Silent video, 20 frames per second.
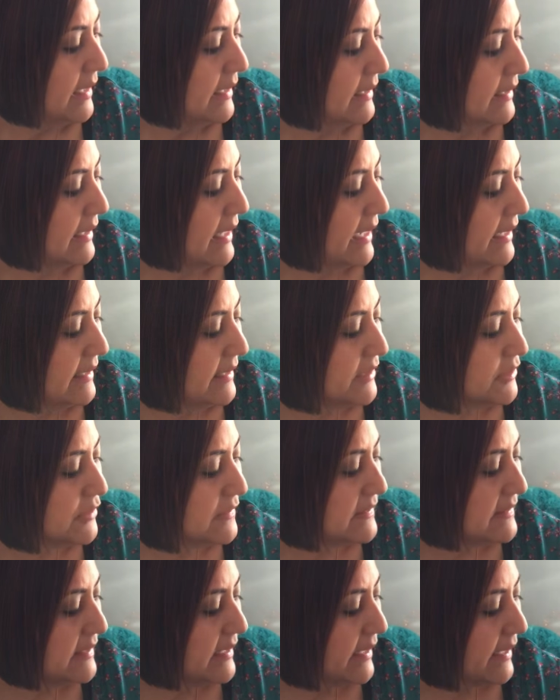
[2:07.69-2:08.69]
Like their
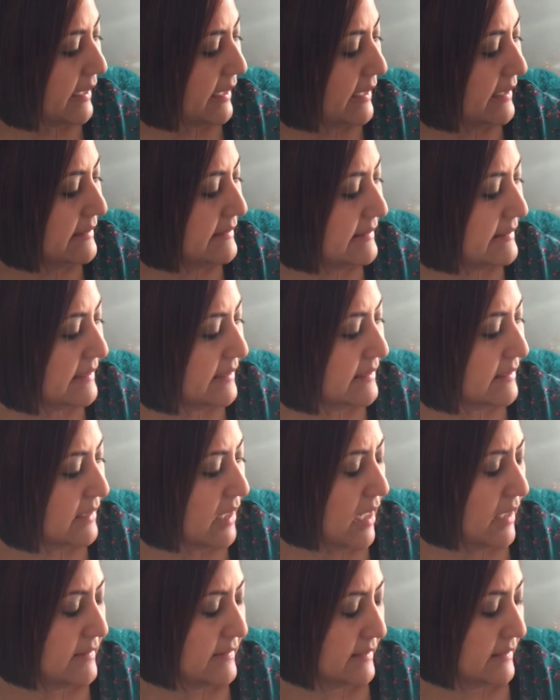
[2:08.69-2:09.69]
stick insect
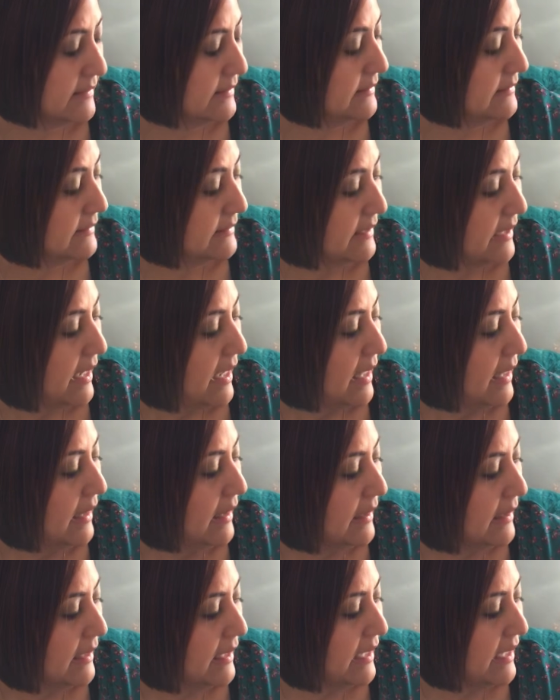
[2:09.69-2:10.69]
cousins,
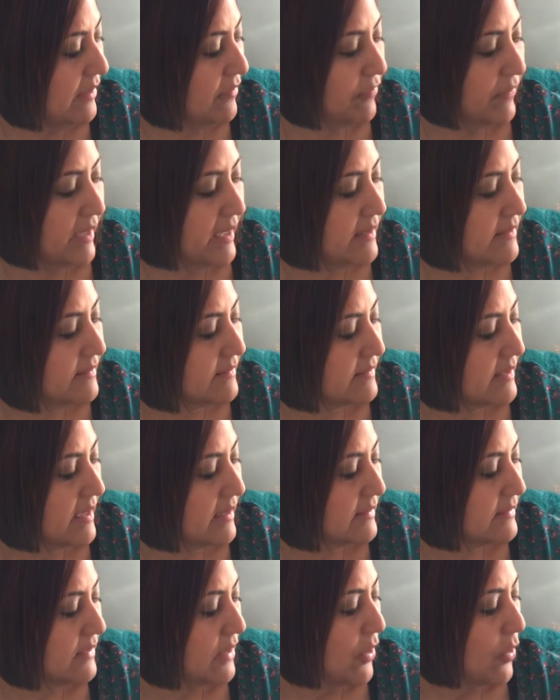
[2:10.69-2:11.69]
leaf
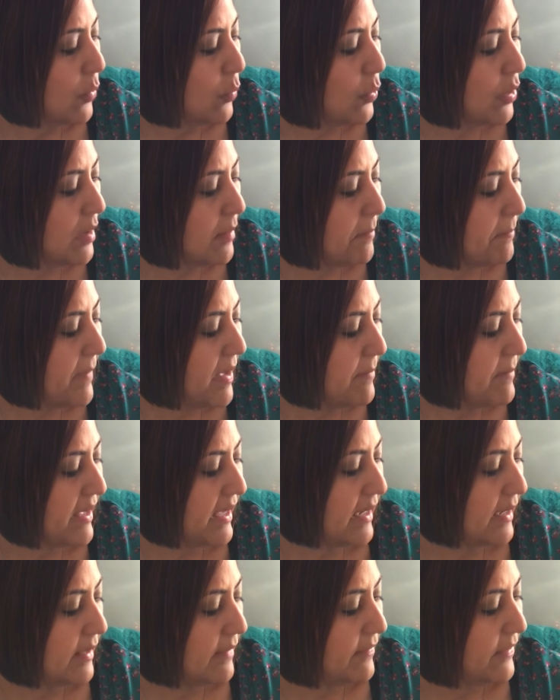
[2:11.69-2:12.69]
insects will
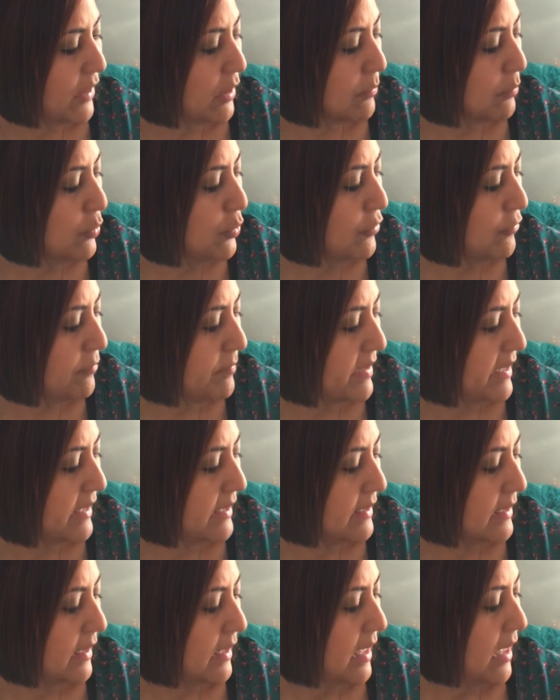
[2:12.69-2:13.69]
mimic their movement
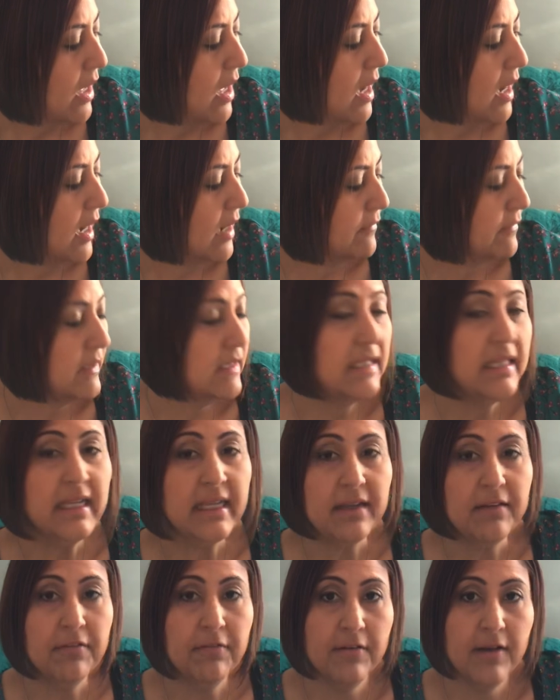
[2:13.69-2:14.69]
of a
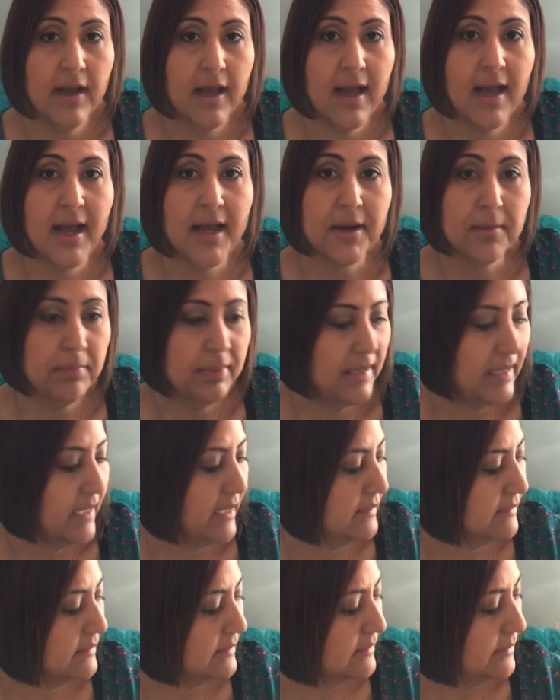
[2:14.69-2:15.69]
leaf on a
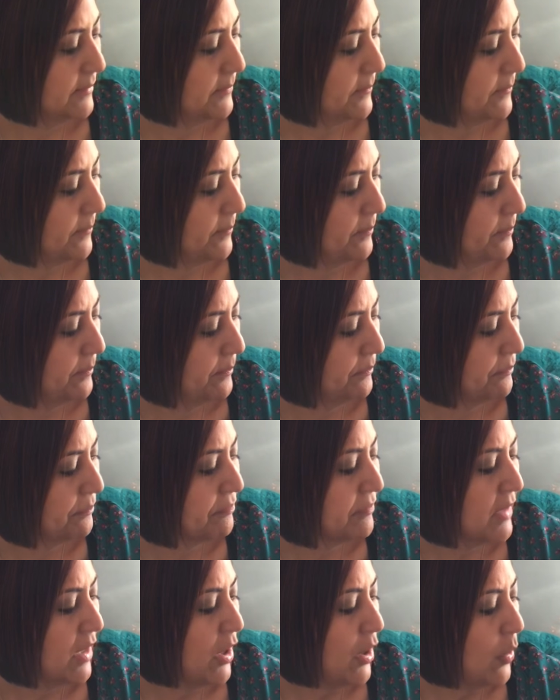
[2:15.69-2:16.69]
plant.
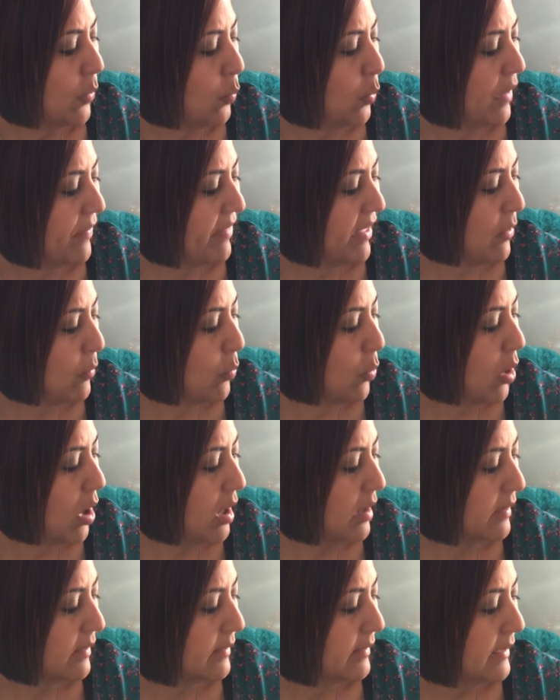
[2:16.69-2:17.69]
When they
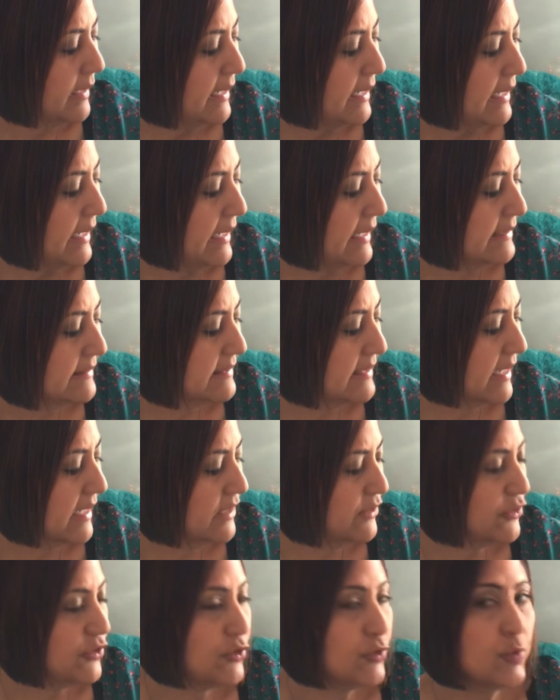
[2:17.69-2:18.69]
walk, it's like a
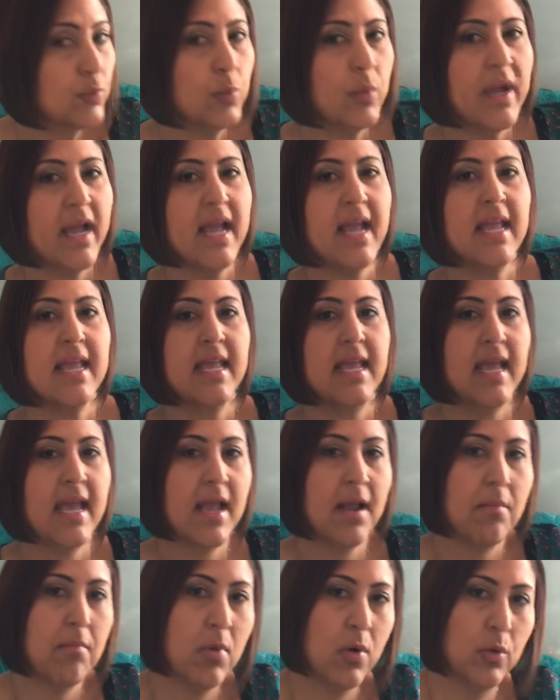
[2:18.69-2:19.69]

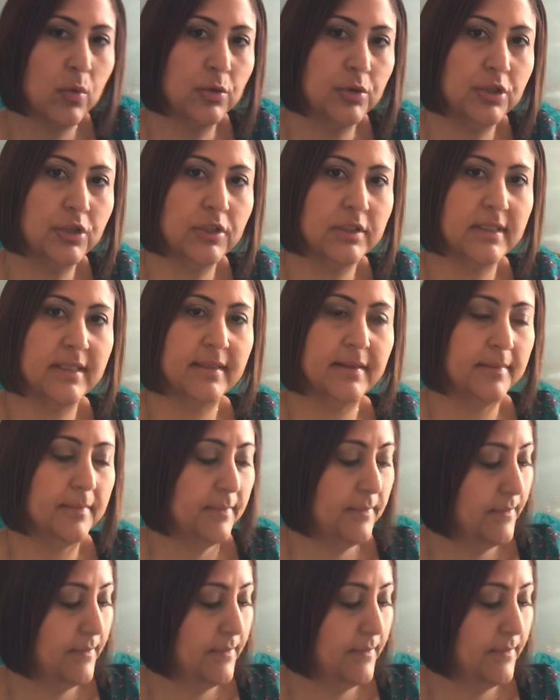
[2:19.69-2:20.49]
swaying motion,